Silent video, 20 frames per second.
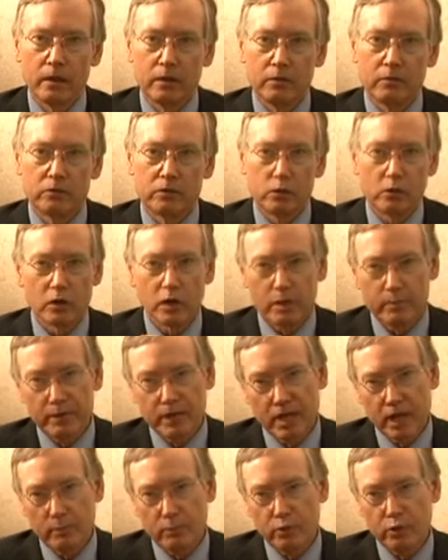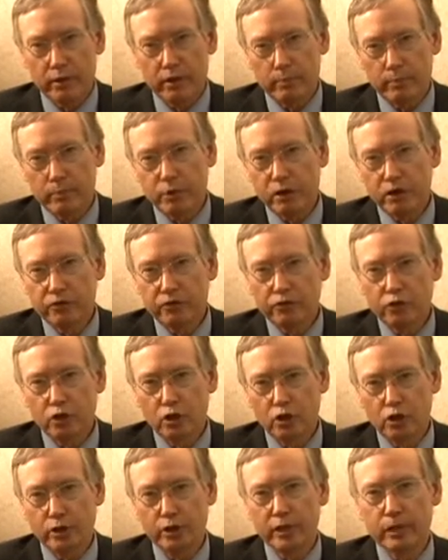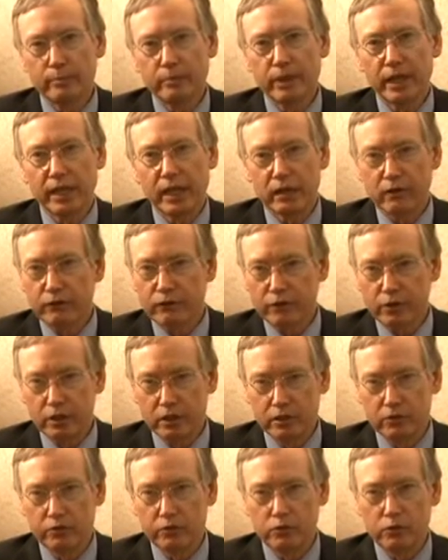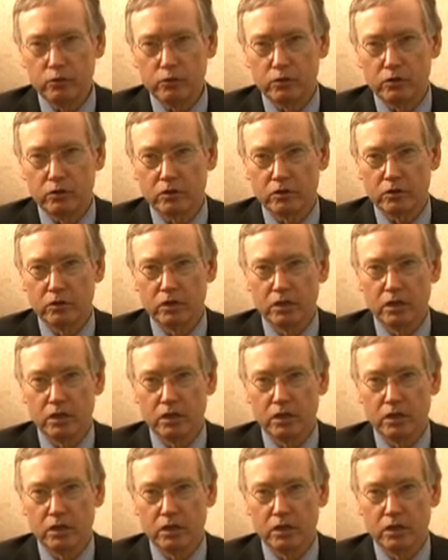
So coming up with a personal learning plan for each student,